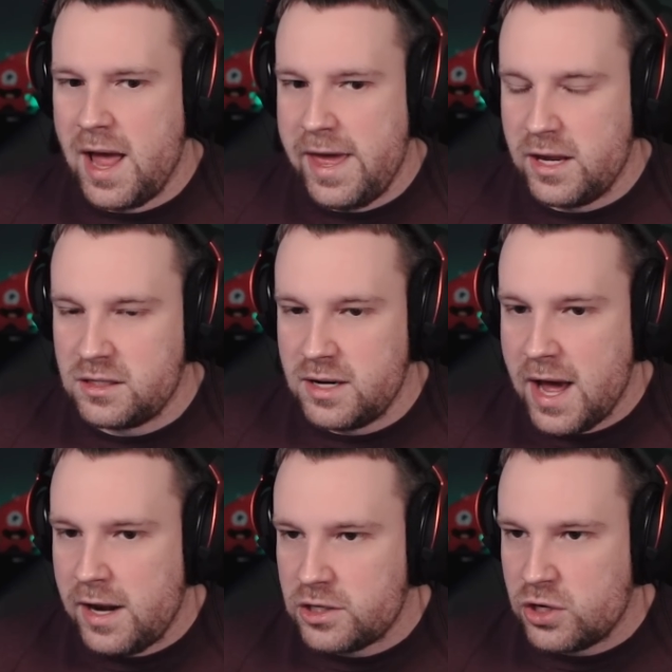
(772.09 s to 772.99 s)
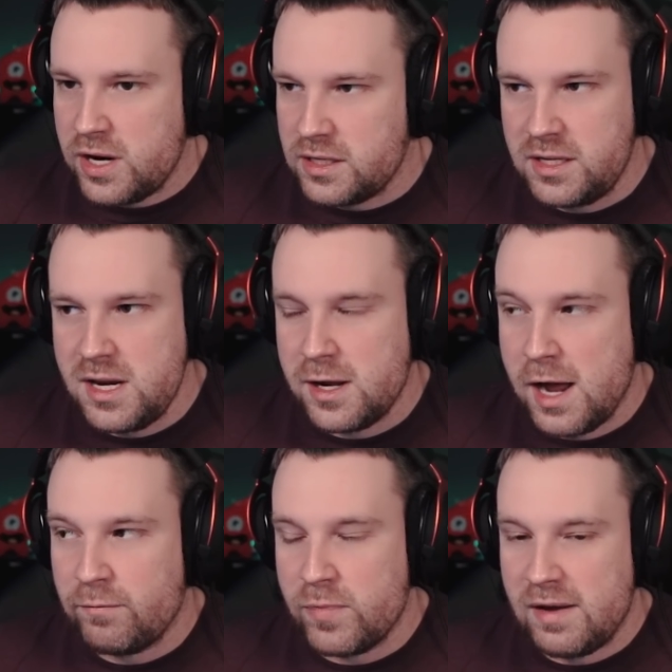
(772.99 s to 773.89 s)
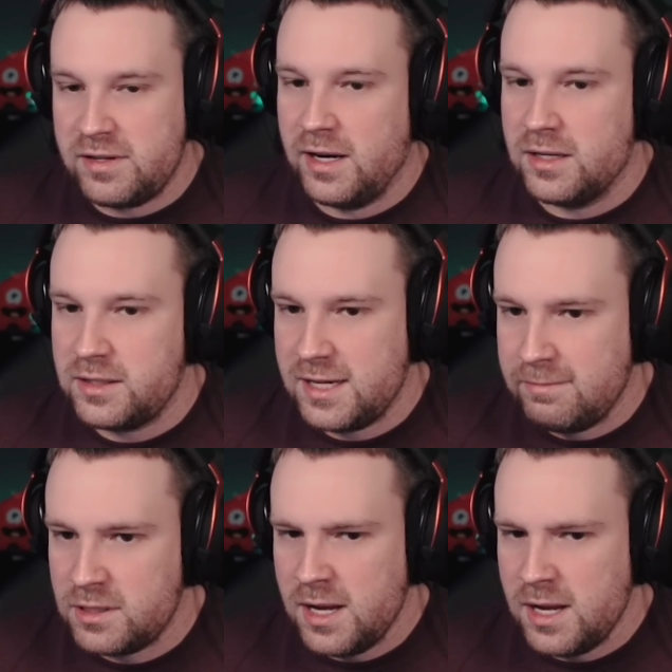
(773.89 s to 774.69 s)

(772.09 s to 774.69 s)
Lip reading: It is not as good as Decon from what I've seen in Sims,